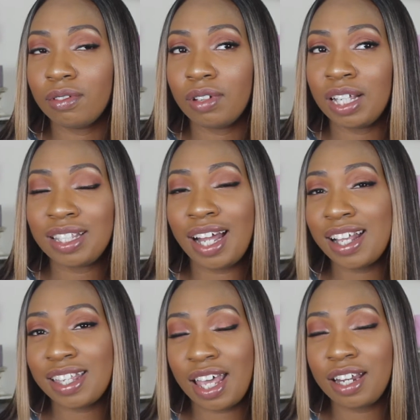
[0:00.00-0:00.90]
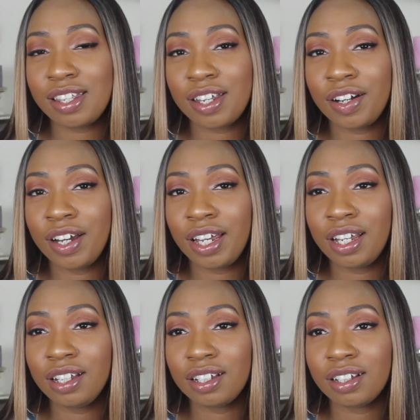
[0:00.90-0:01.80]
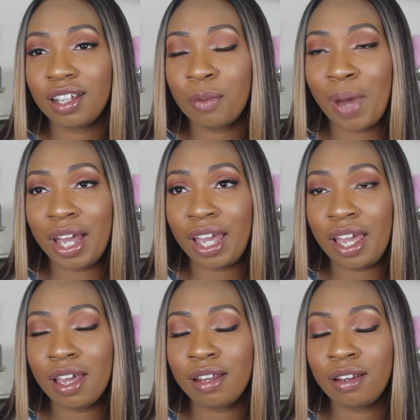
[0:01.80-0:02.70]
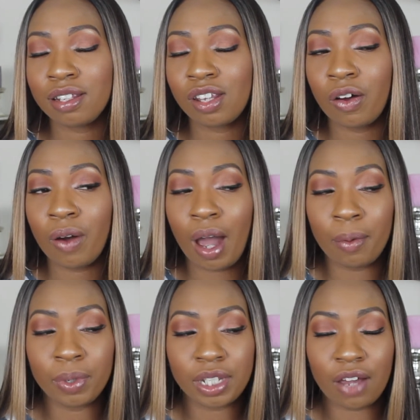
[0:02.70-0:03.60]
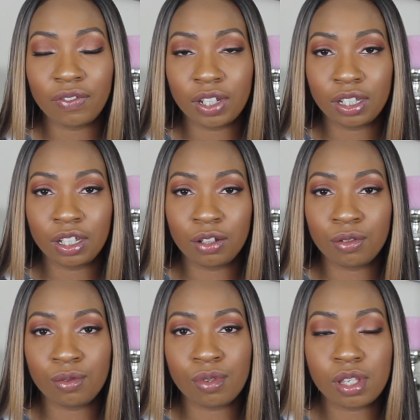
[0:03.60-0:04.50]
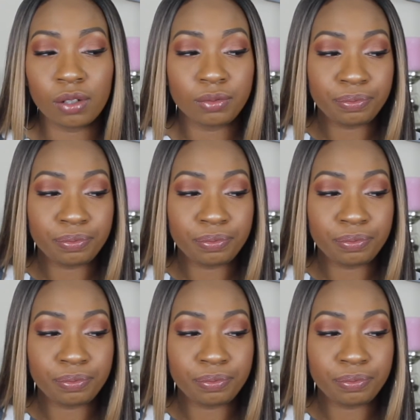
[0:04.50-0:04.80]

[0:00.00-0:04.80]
It's not sanitary in my head, so I would definitely use